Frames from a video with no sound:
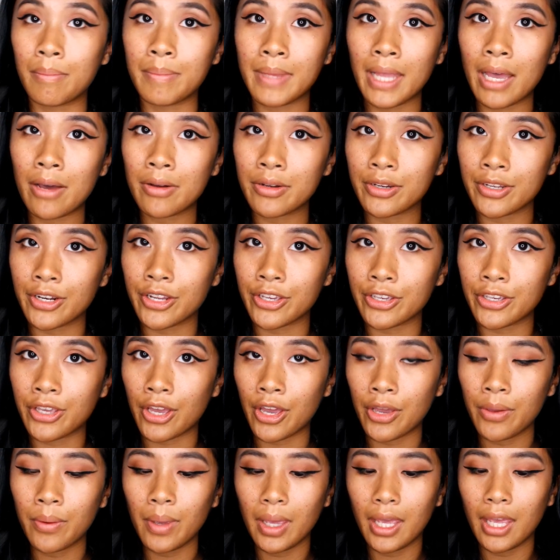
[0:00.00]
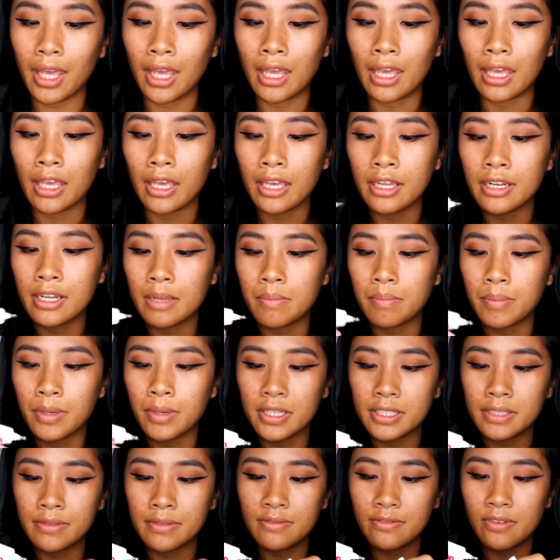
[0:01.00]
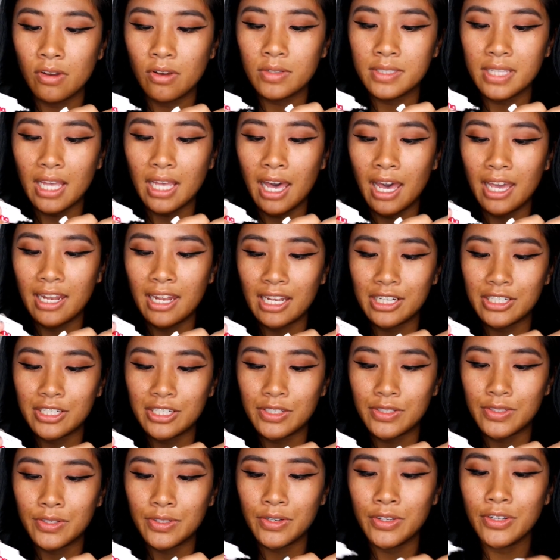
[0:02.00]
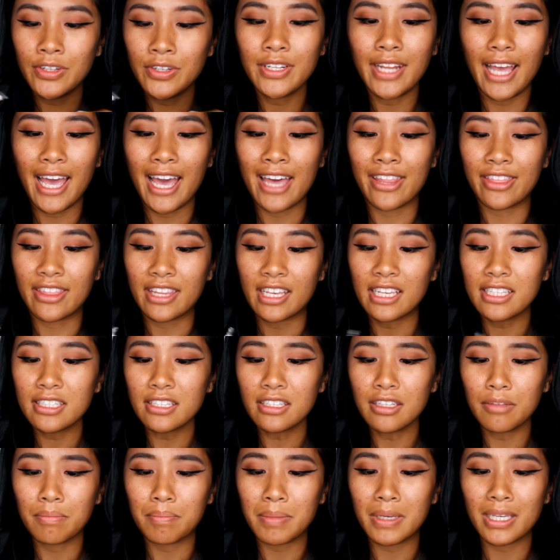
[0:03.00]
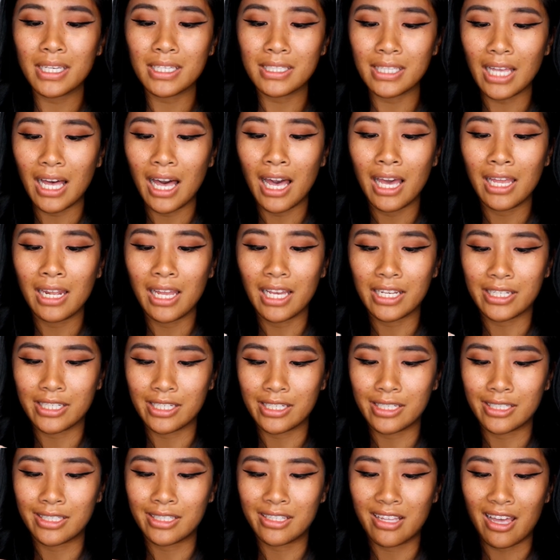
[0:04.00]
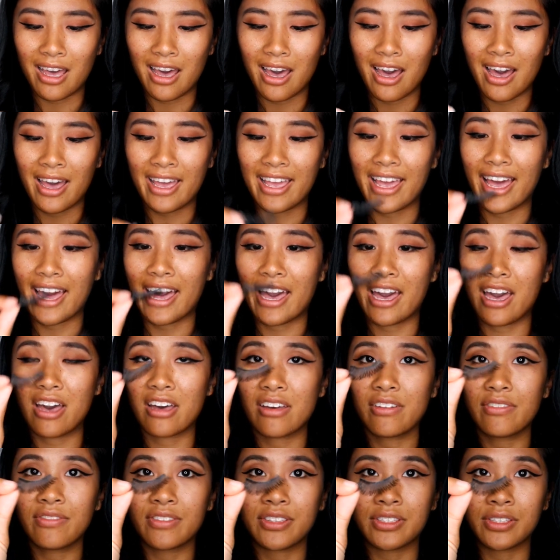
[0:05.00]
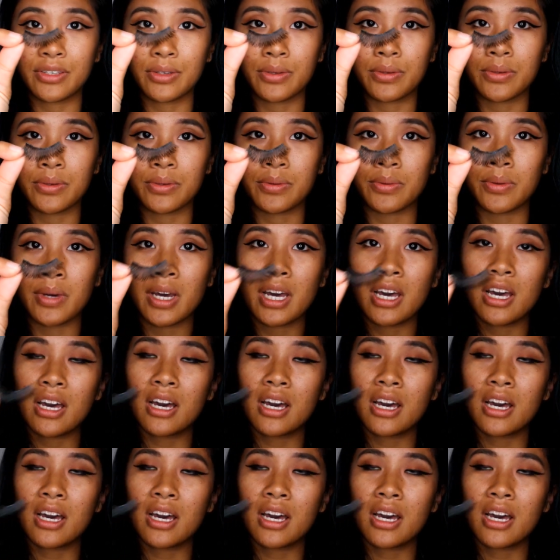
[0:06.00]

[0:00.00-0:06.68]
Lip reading: Now I'm gonna go in and put some false eyelashes on, and these are the biggest eyelashes that I have to